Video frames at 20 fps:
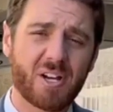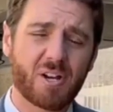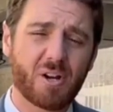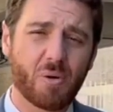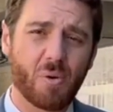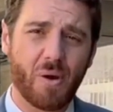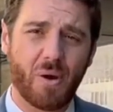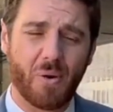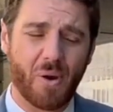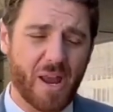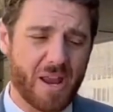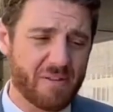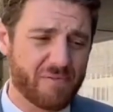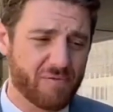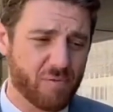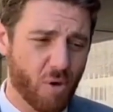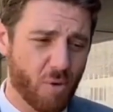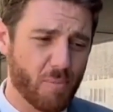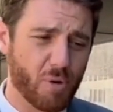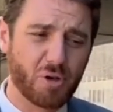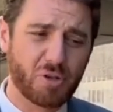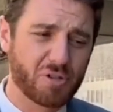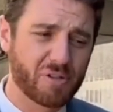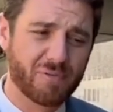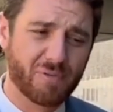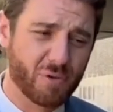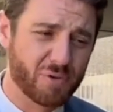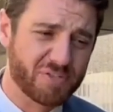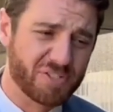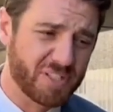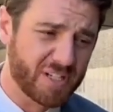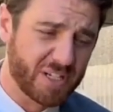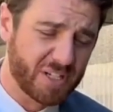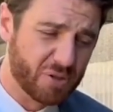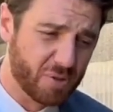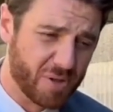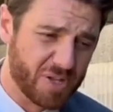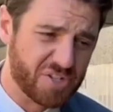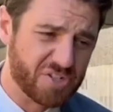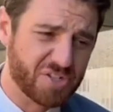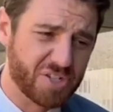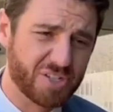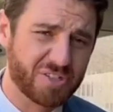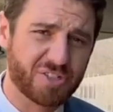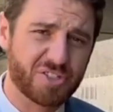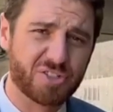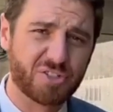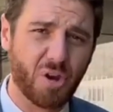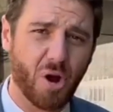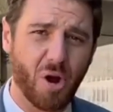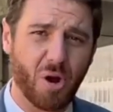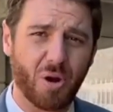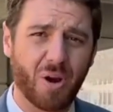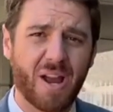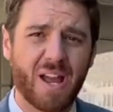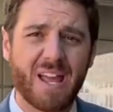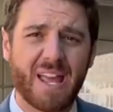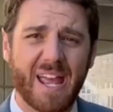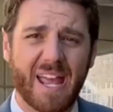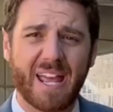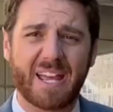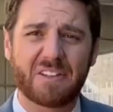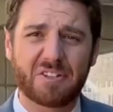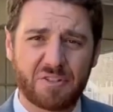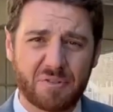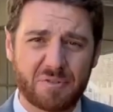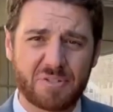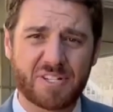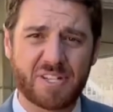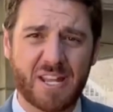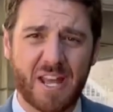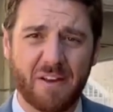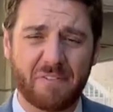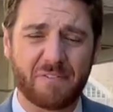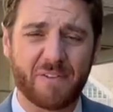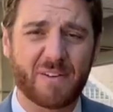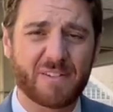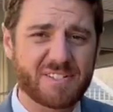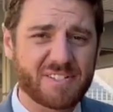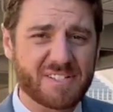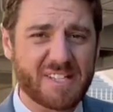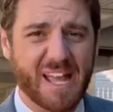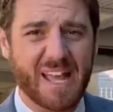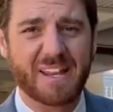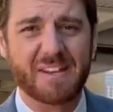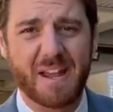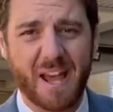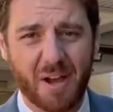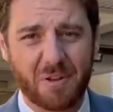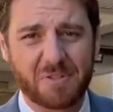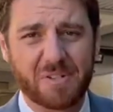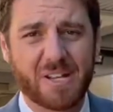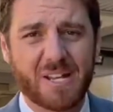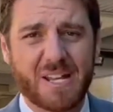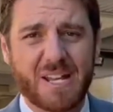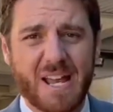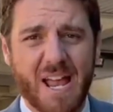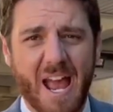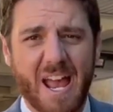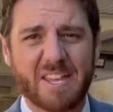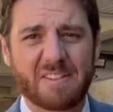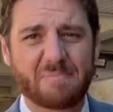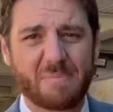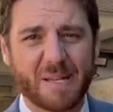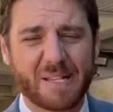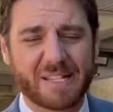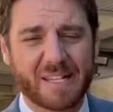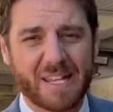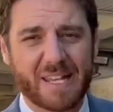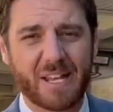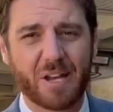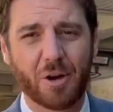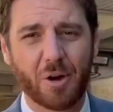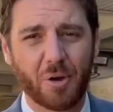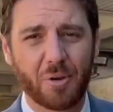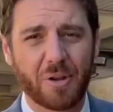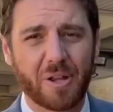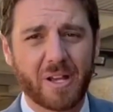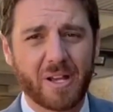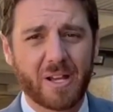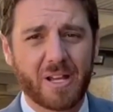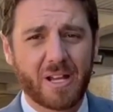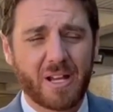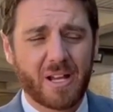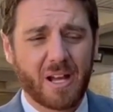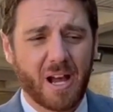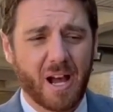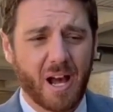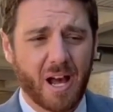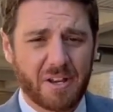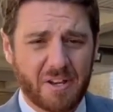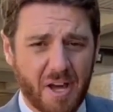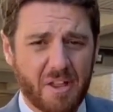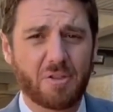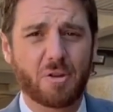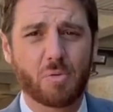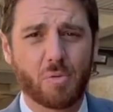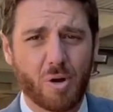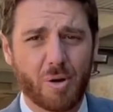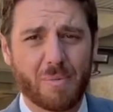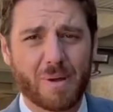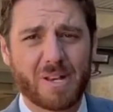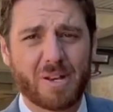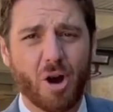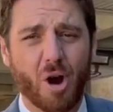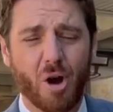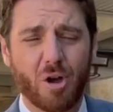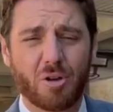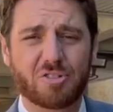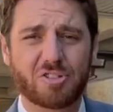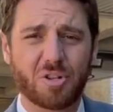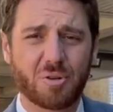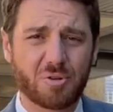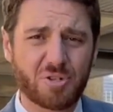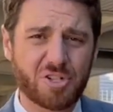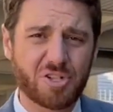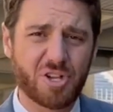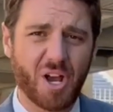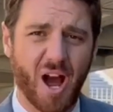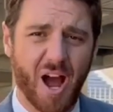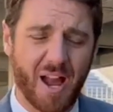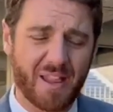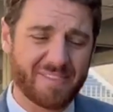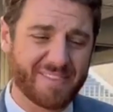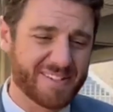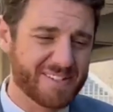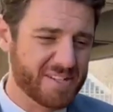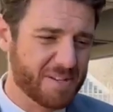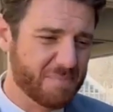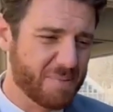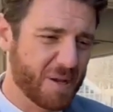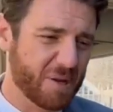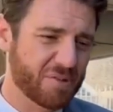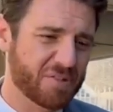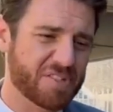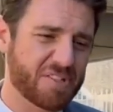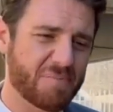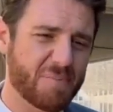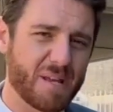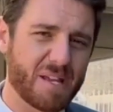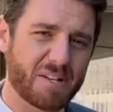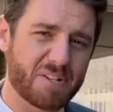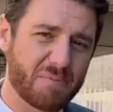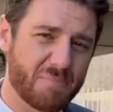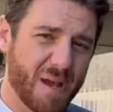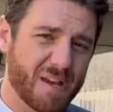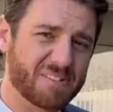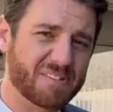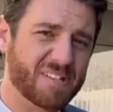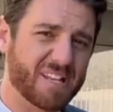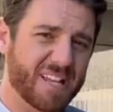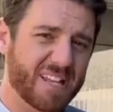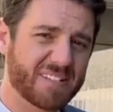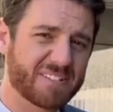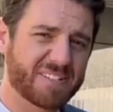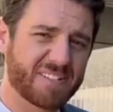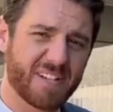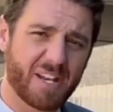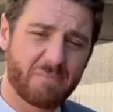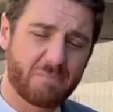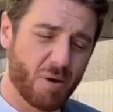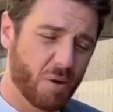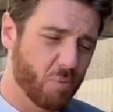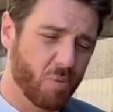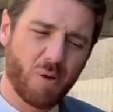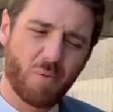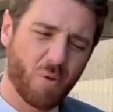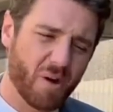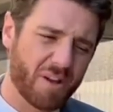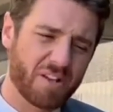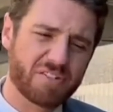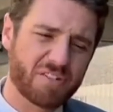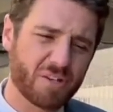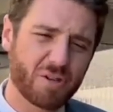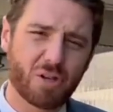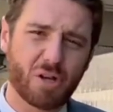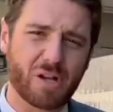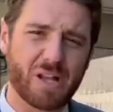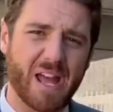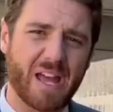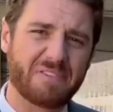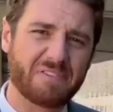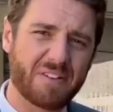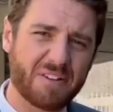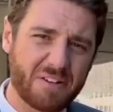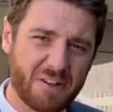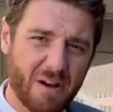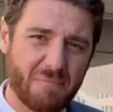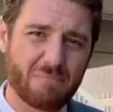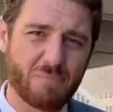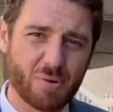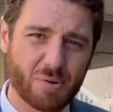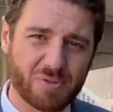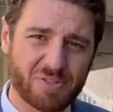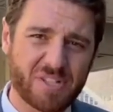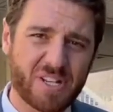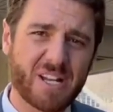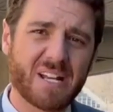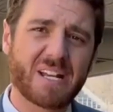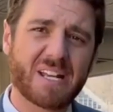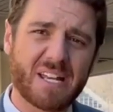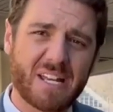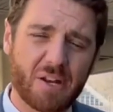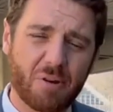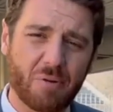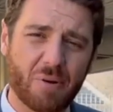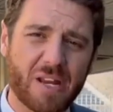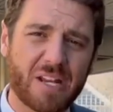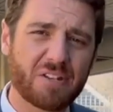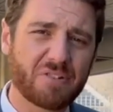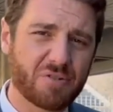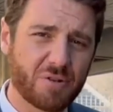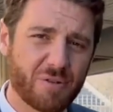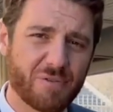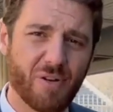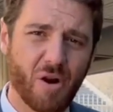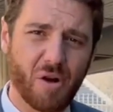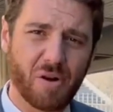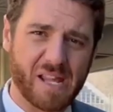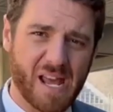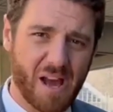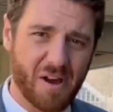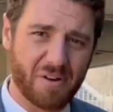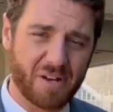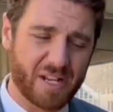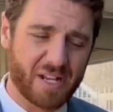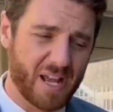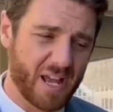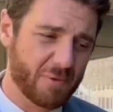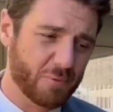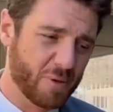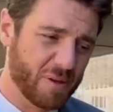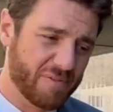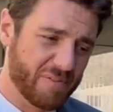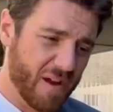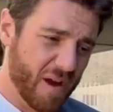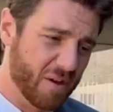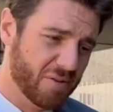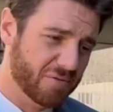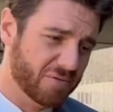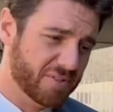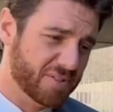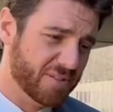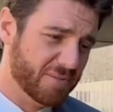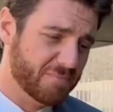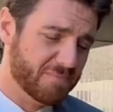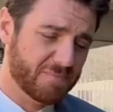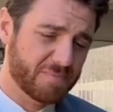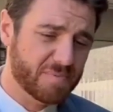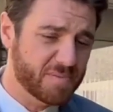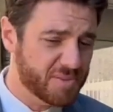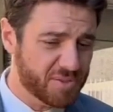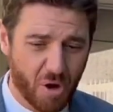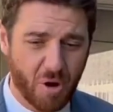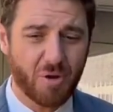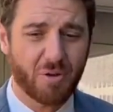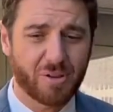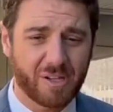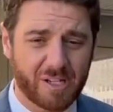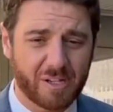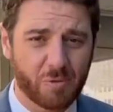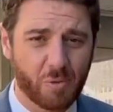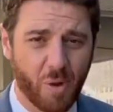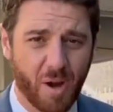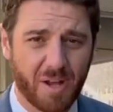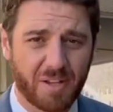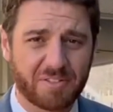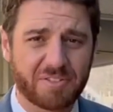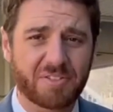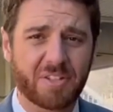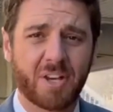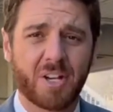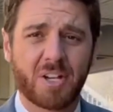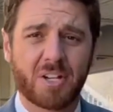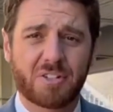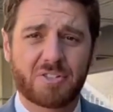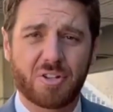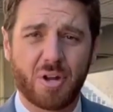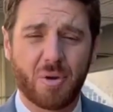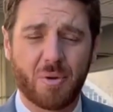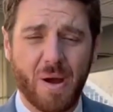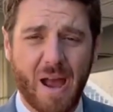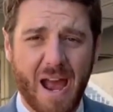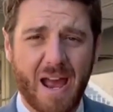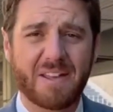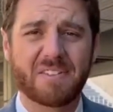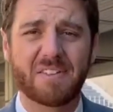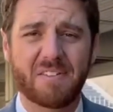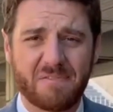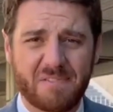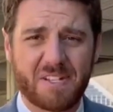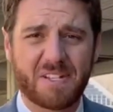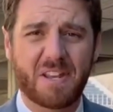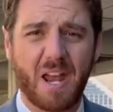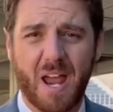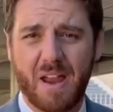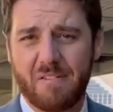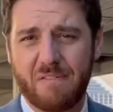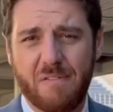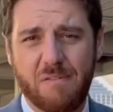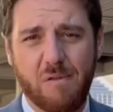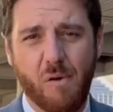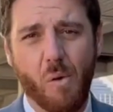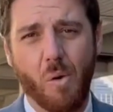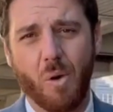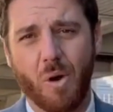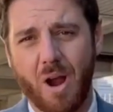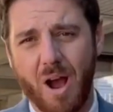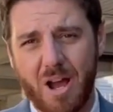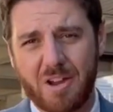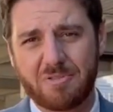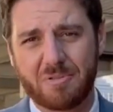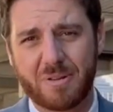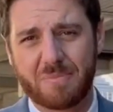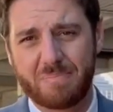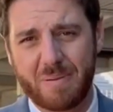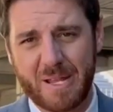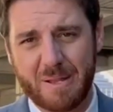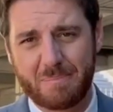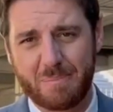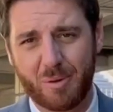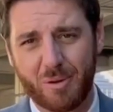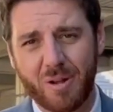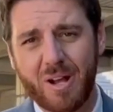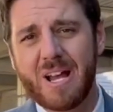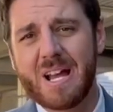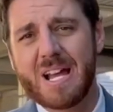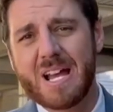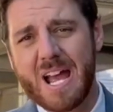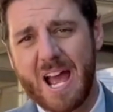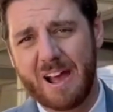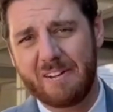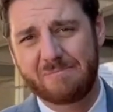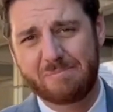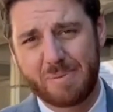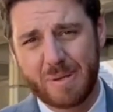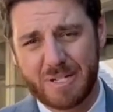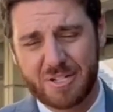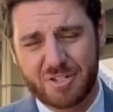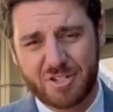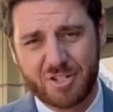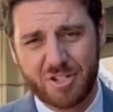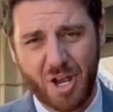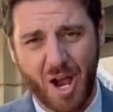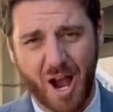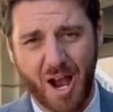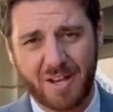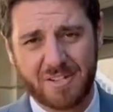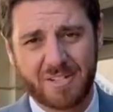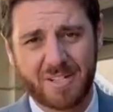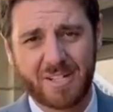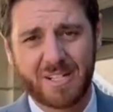where a former University Christian star and UCF standout has been killed another woman also shot. This appears to be a domestic incident, but we wanted to look at the numbers here in Duval County and we found some startling ones. So, as of today, 400 people have been shot.